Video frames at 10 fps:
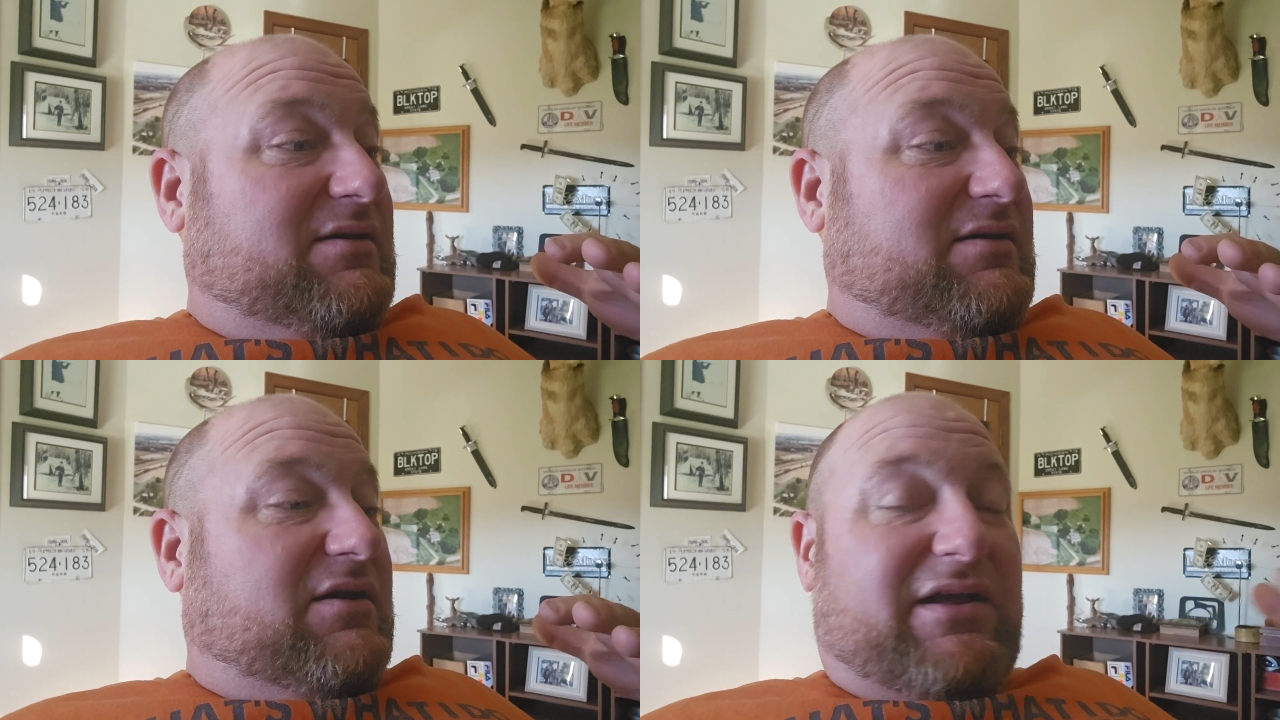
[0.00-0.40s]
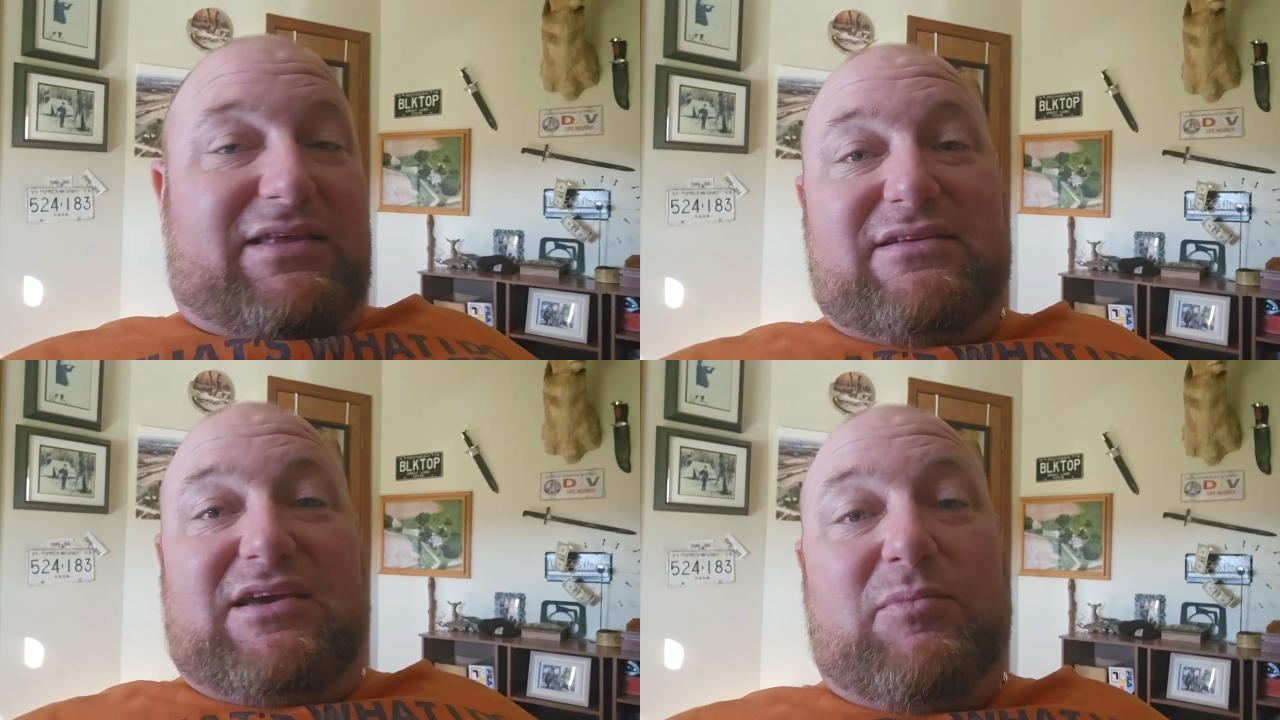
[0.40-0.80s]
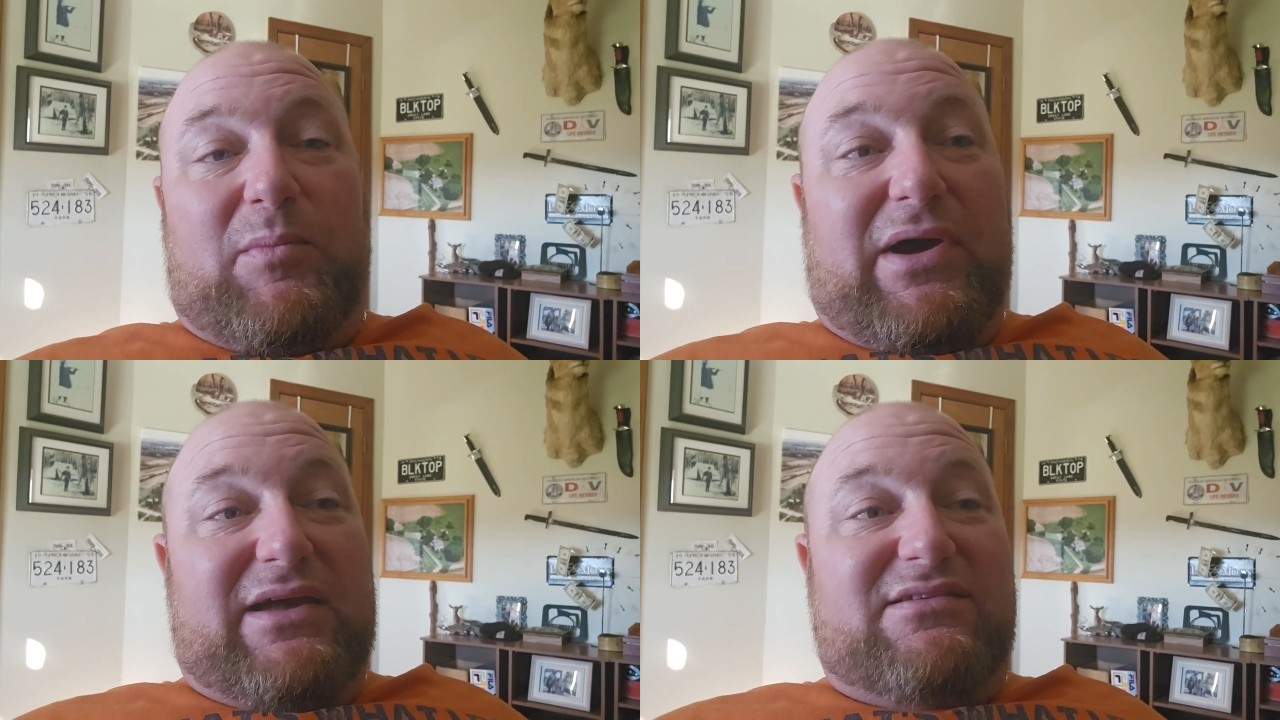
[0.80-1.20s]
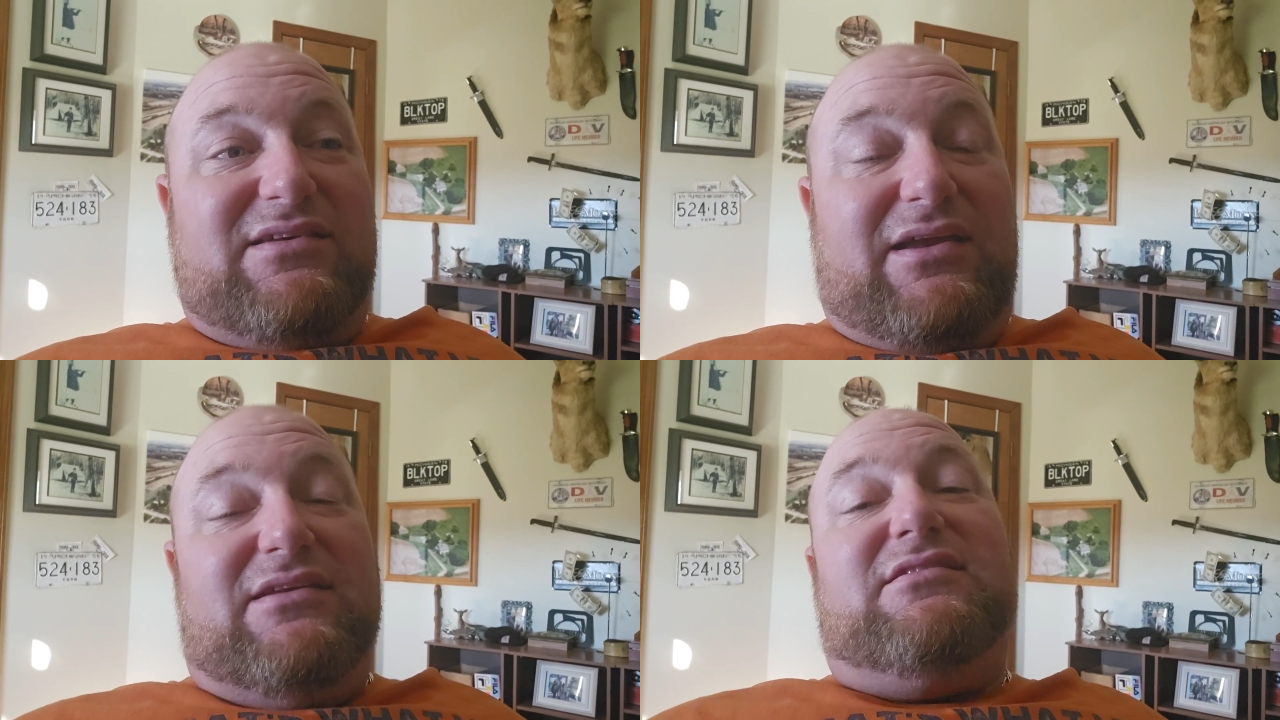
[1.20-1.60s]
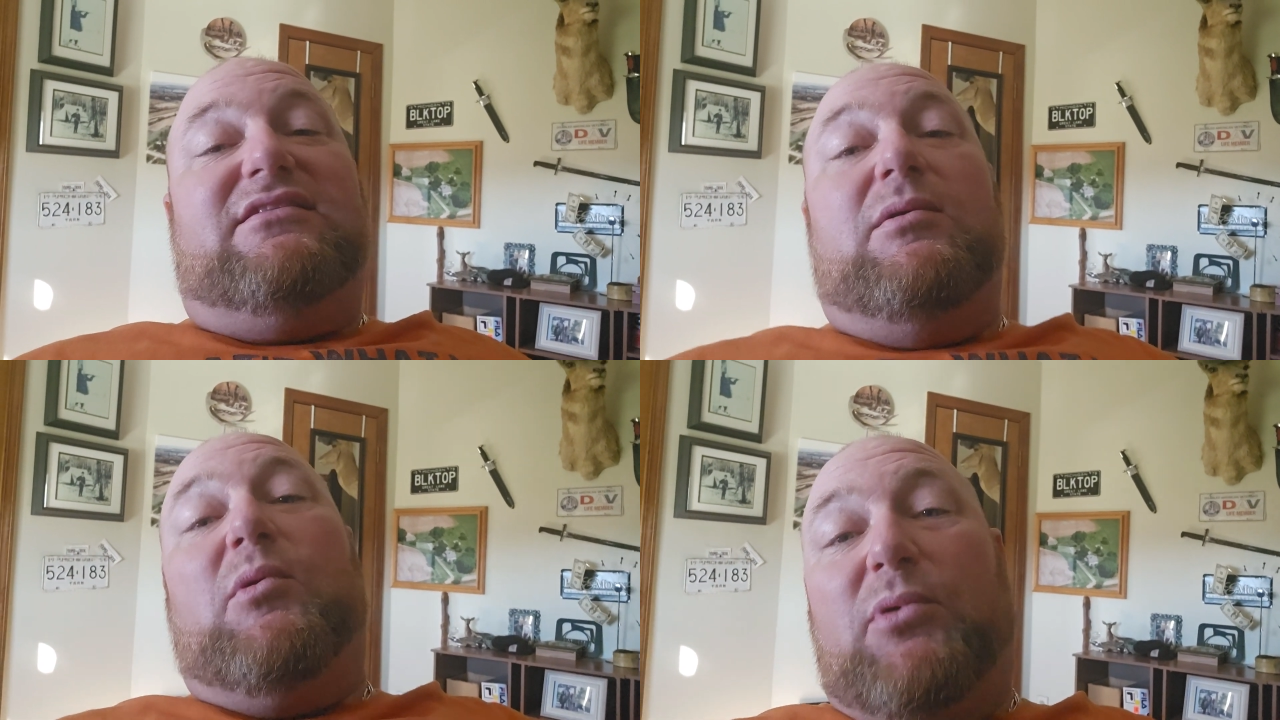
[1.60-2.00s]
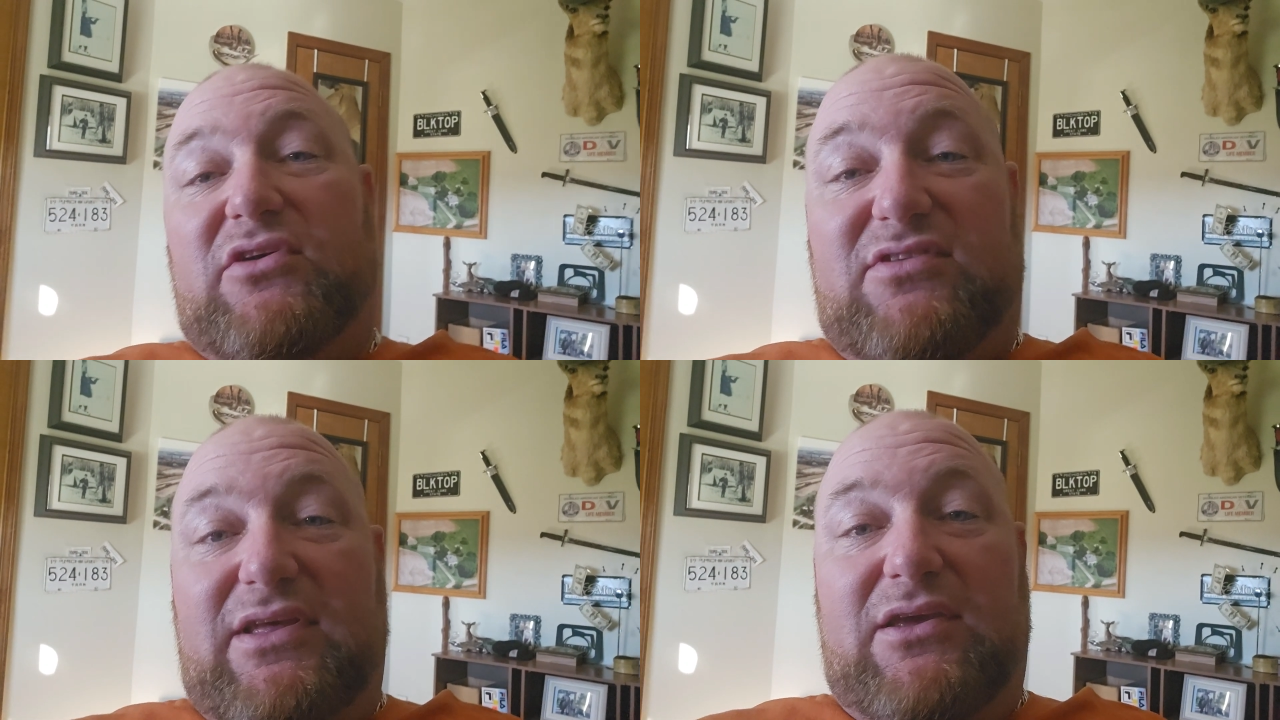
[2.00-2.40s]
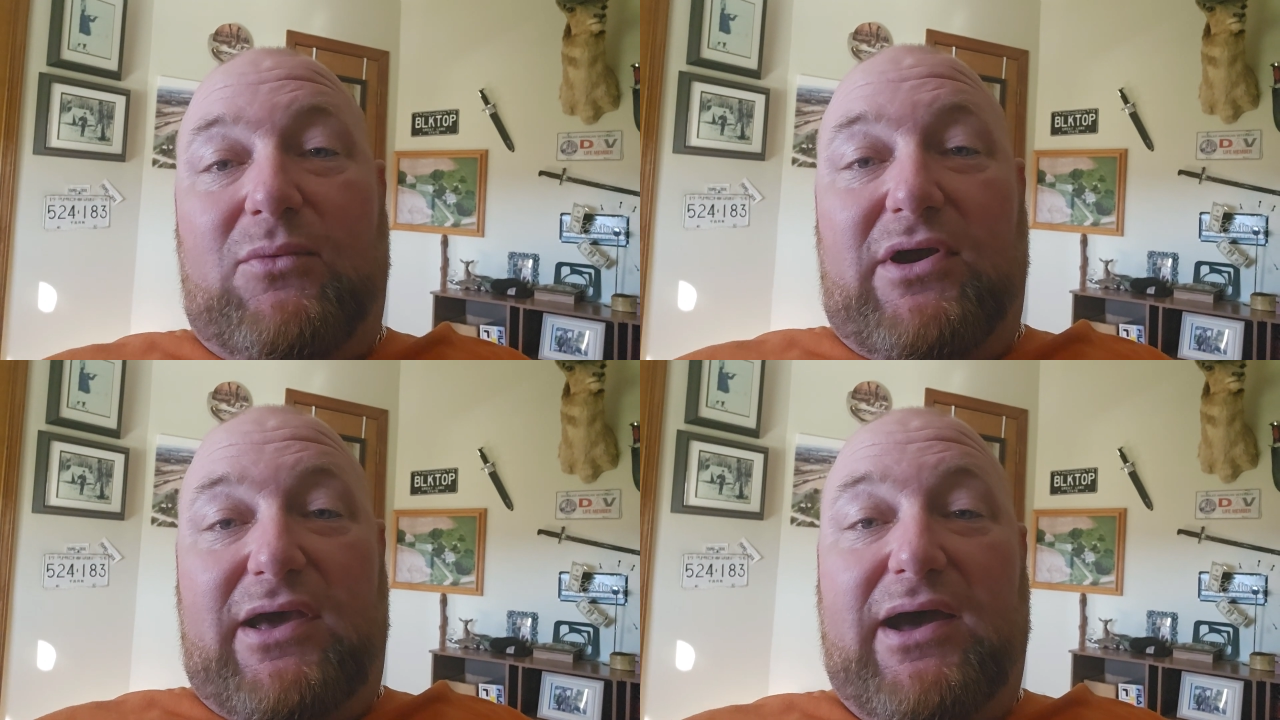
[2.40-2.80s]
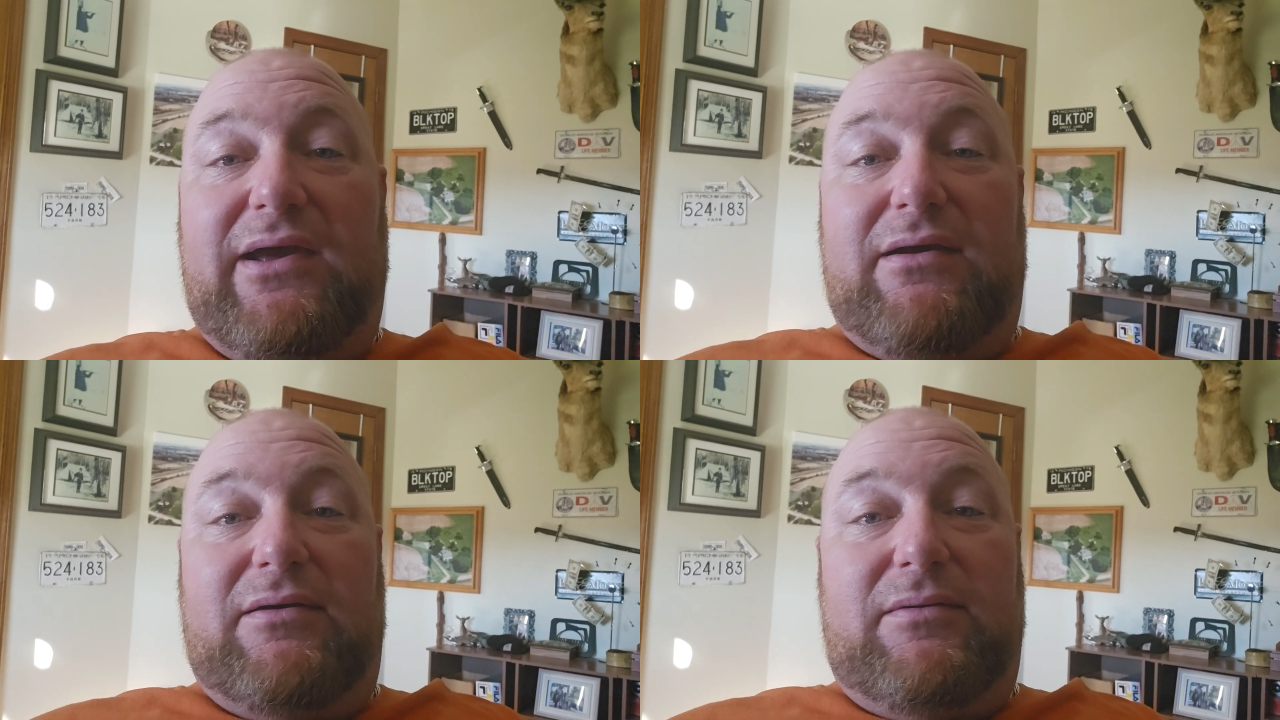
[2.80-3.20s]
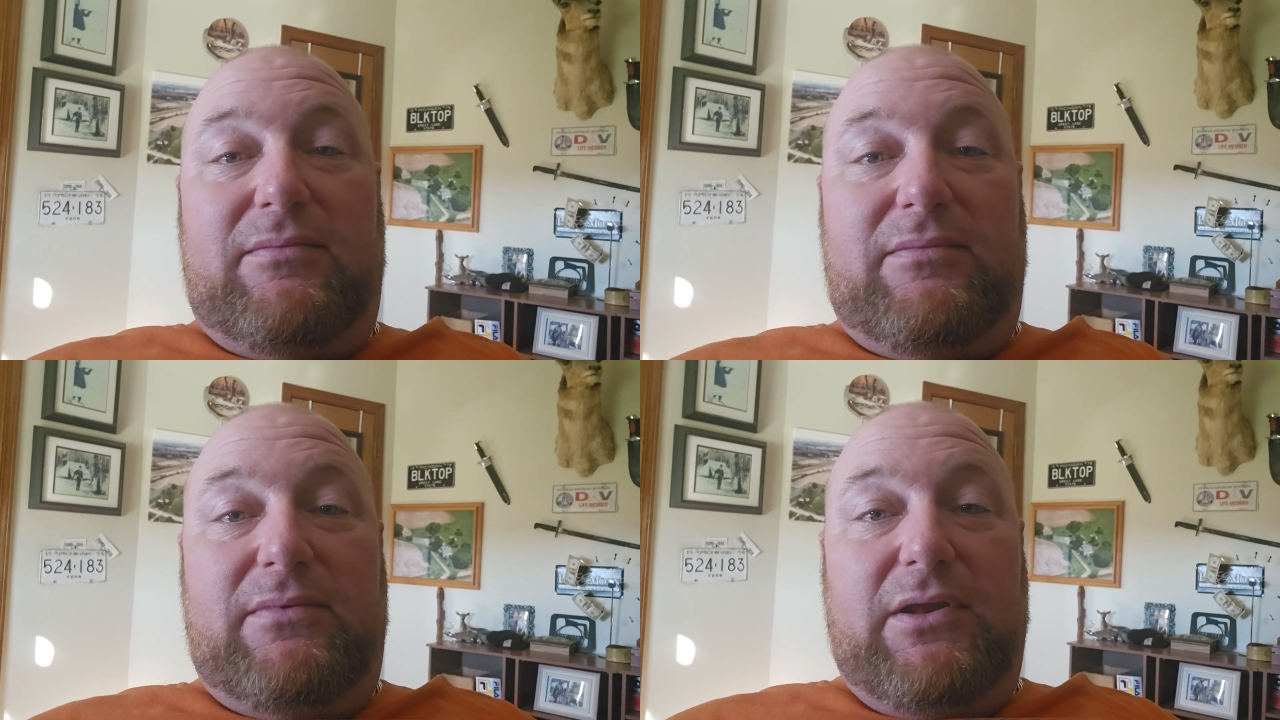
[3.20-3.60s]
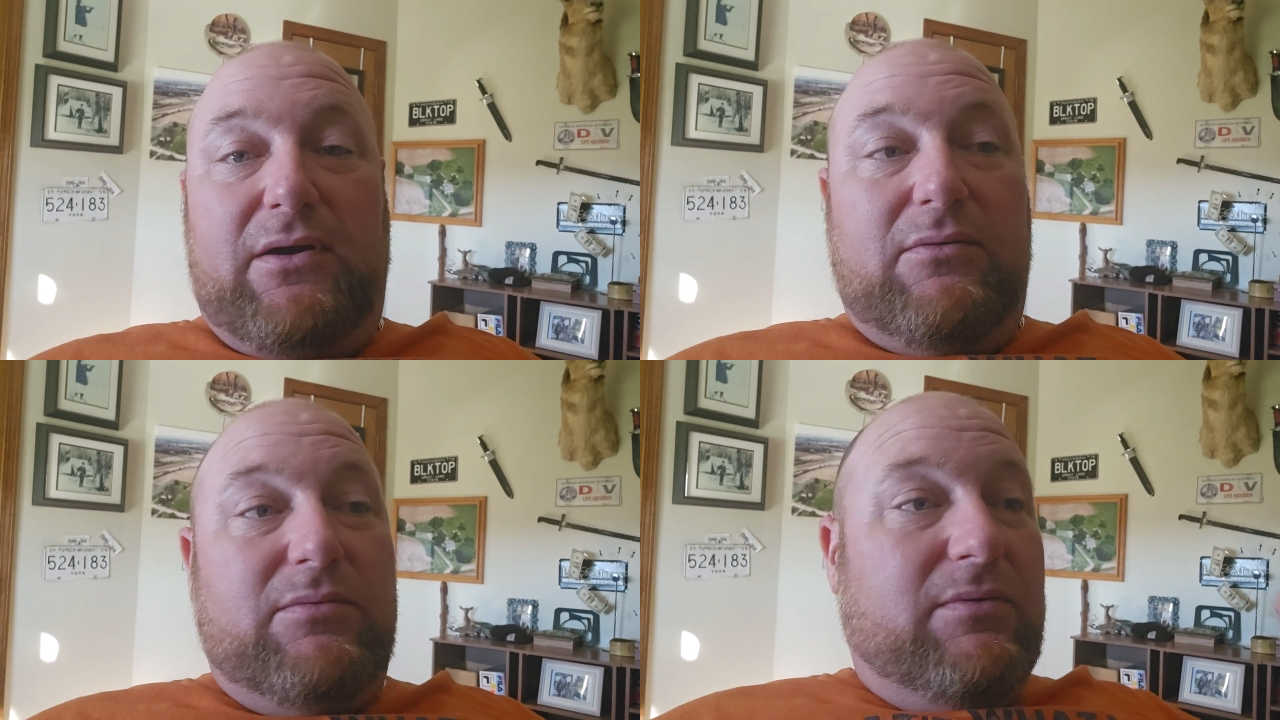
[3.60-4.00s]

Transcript: got that type of mindset, is the type of person that you want to hire, you know,